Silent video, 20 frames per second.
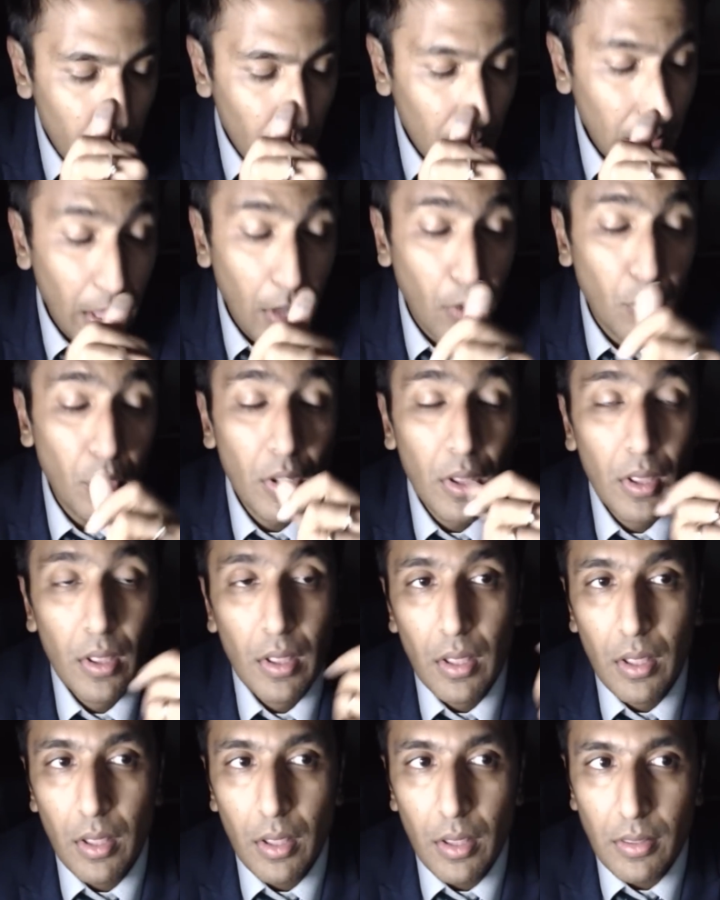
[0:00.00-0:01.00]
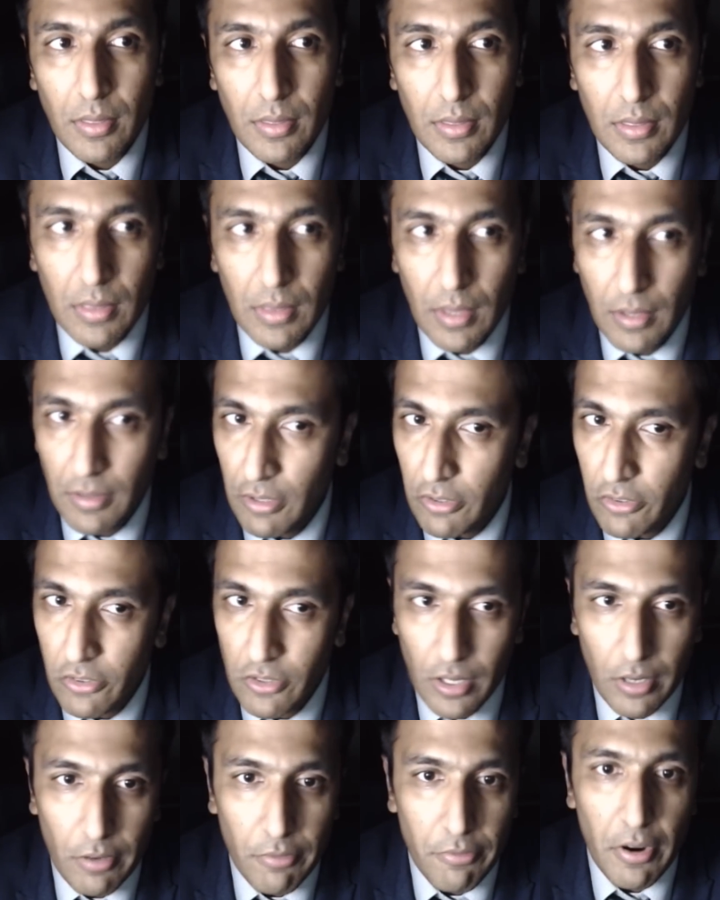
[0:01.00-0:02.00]
Now, this is
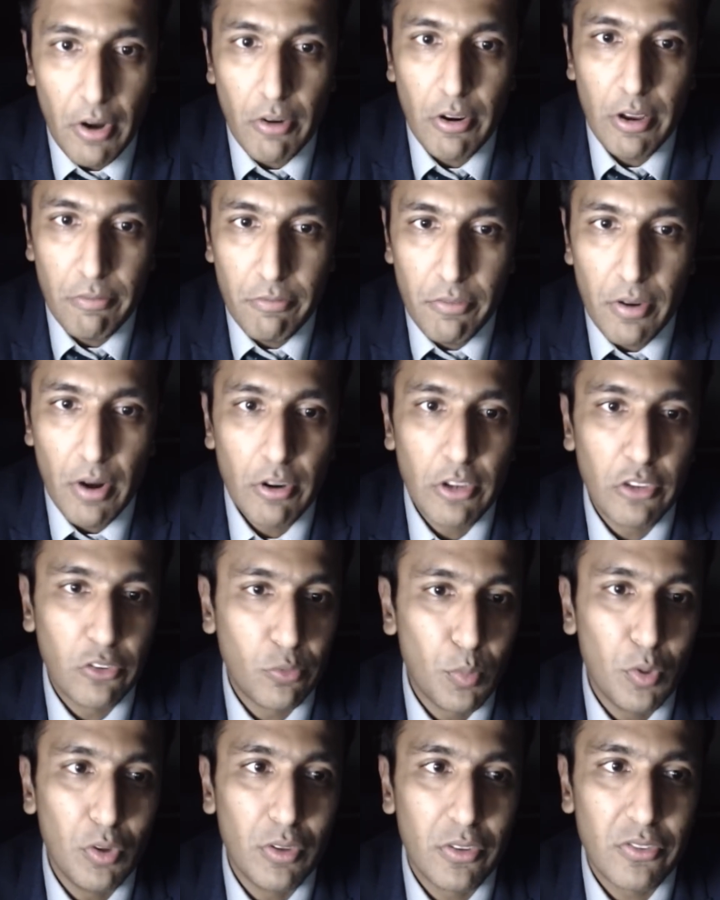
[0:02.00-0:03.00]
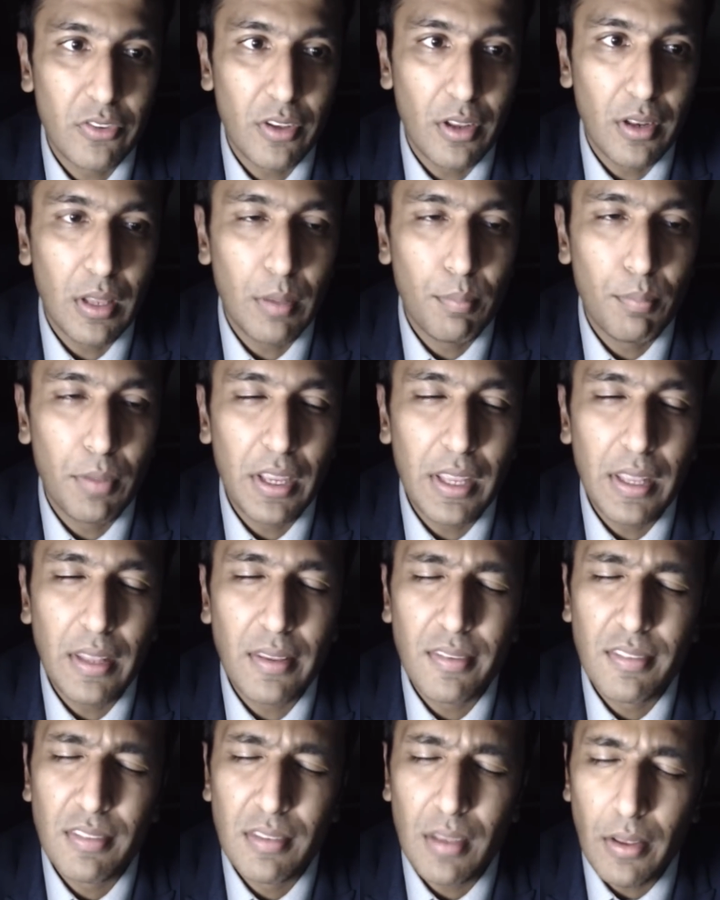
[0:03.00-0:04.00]
still a very, very small study, but it
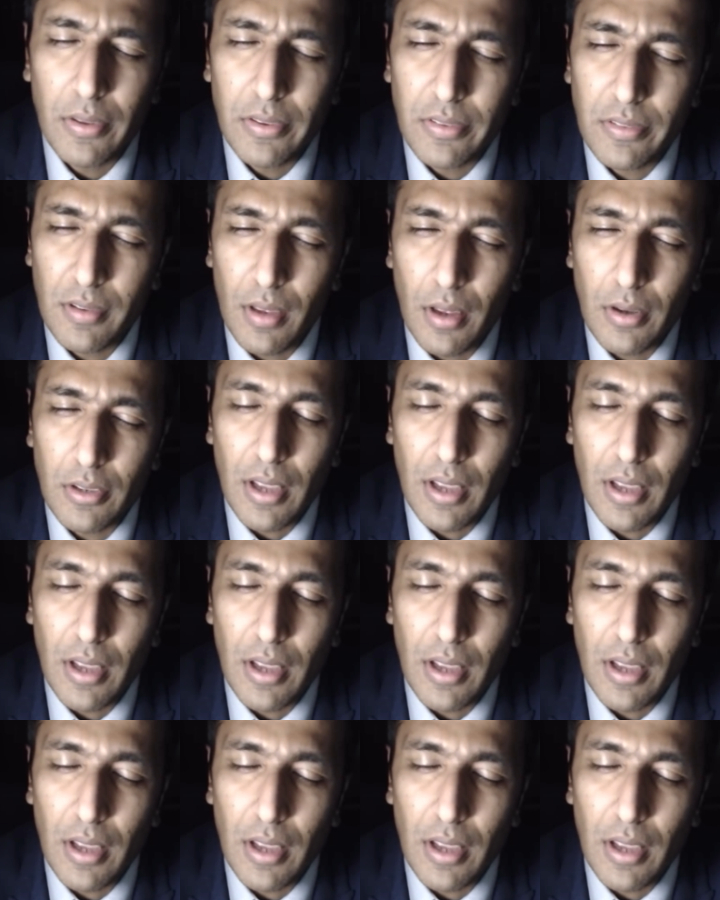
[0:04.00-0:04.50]
does start